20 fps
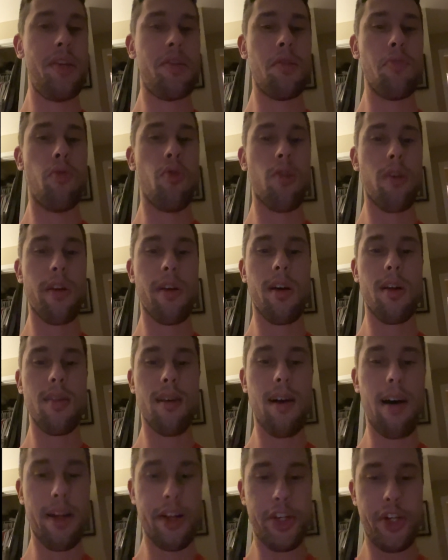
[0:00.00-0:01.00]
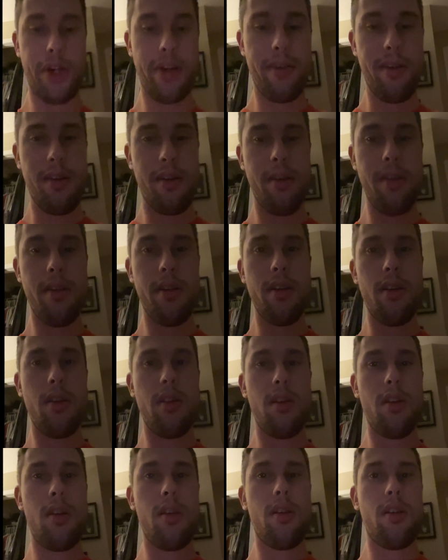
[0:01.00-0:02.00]
supported on launch.
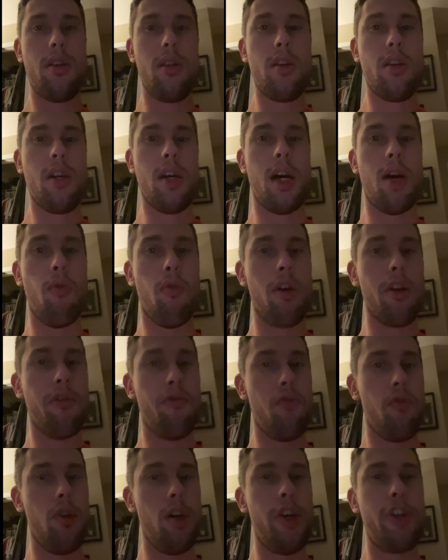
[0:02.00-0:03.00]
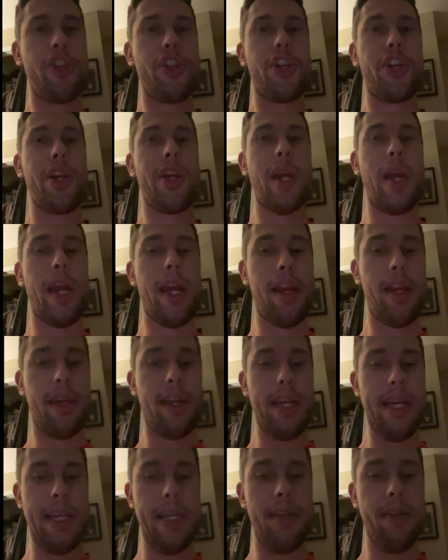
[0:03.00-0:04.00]
Uh, one of which
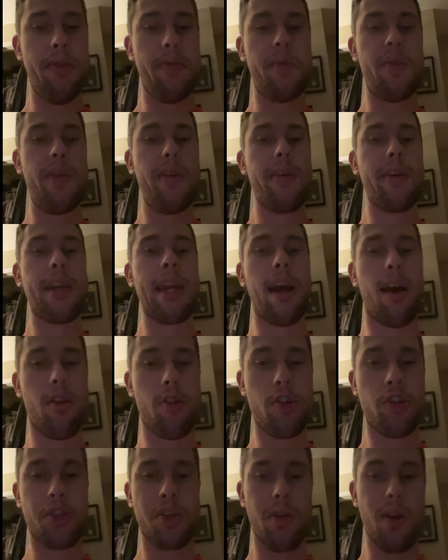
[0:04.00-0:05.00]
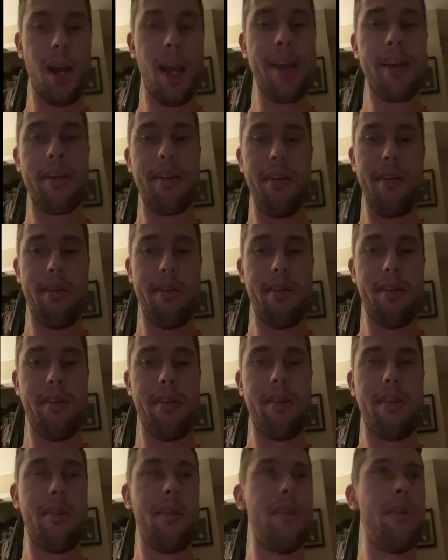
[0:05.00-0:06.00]
is Counter Strike,
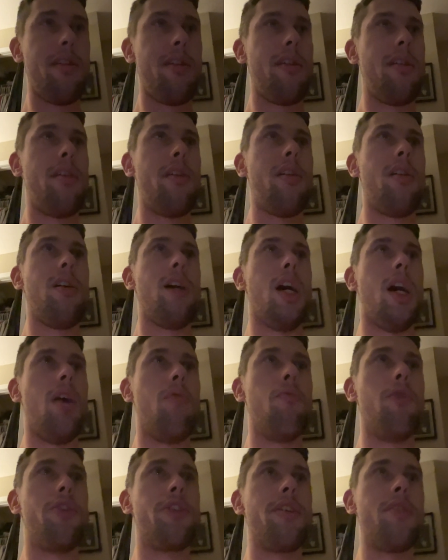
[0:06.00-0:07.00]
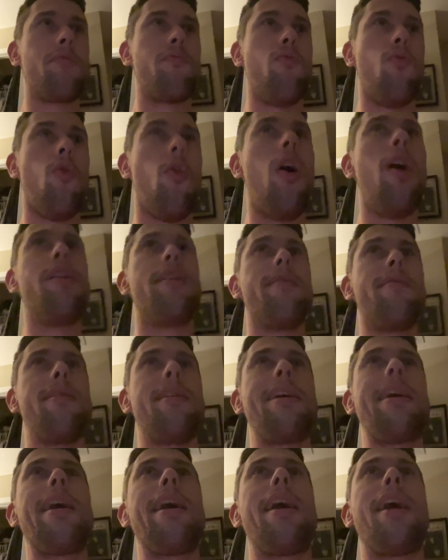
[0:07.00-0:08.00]
uh, which is one of
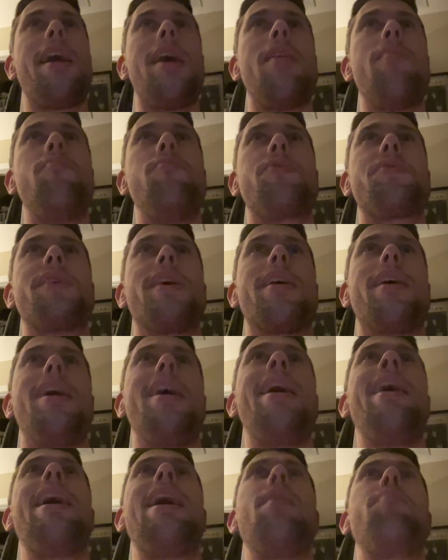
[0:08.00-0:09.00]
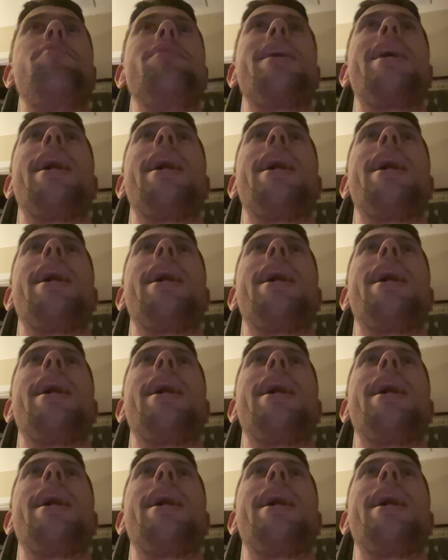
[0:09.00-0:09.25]
the games that I happen to